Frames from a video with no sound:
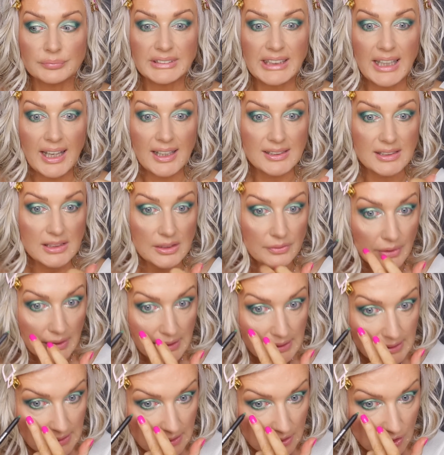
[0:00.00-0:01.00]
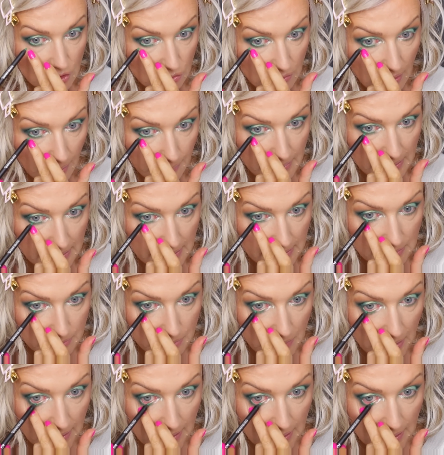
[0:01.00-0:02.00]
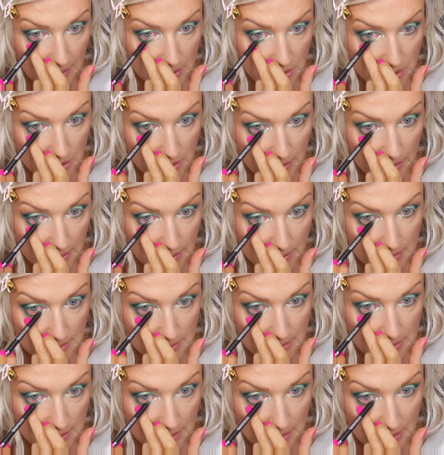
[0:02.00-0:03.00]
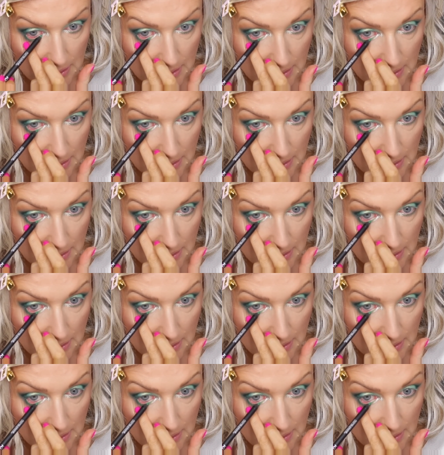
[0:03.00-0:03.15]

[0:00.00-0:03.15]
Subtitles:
Yes, if I scrub it in my lashes,